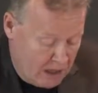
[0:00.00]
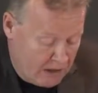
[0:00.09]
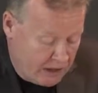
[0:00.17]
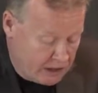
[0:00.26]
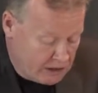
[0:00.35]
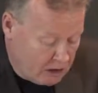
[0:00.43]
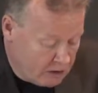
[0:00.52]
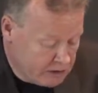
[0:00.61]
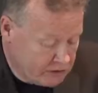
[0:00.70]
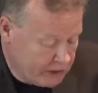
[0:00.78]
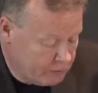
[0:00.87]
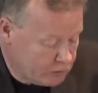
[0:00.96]
There's also
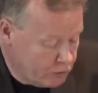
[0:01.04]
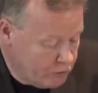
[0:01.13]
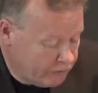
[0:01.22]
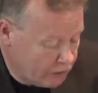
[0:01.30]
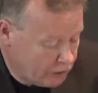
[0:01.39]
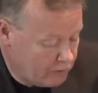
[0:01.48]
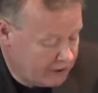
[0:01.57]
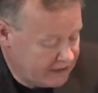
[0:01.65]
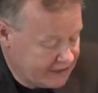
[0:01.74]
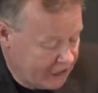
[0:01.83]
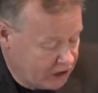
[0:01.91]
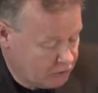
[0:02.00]
some room for
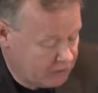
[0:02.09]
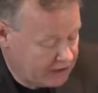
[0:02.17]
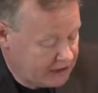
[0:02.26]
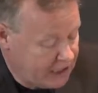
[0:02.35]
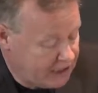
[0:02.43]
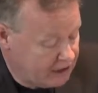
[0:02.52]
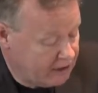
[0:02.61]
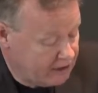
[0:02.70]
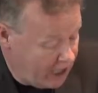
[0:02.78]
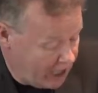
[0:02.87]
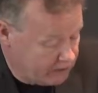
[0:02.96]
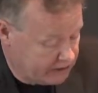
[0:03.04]
normalization by taking
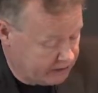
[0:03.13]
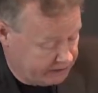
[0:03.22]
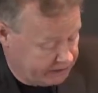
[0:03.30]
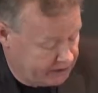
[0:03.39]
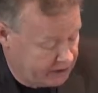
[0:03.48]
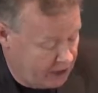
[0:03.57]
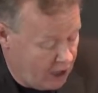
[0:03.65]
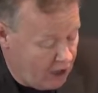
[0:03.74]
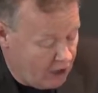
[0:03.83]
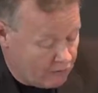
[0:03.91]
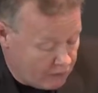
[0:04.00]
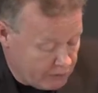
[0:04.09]
inheritance
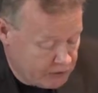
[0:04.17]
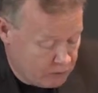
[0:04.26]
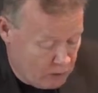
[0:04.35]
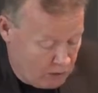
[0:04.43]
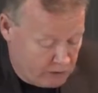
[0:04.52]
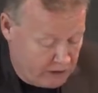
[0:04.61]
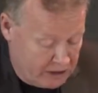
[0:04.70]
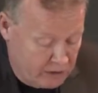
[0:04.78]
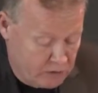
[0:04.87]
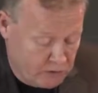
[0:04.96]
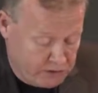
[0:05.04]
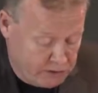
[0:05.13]
from the work record
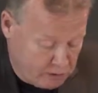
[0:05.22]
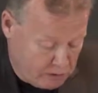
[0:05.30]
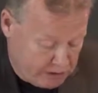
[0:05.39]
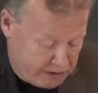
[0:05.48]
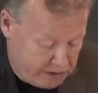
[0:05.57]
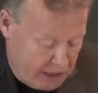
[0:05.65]
to the source,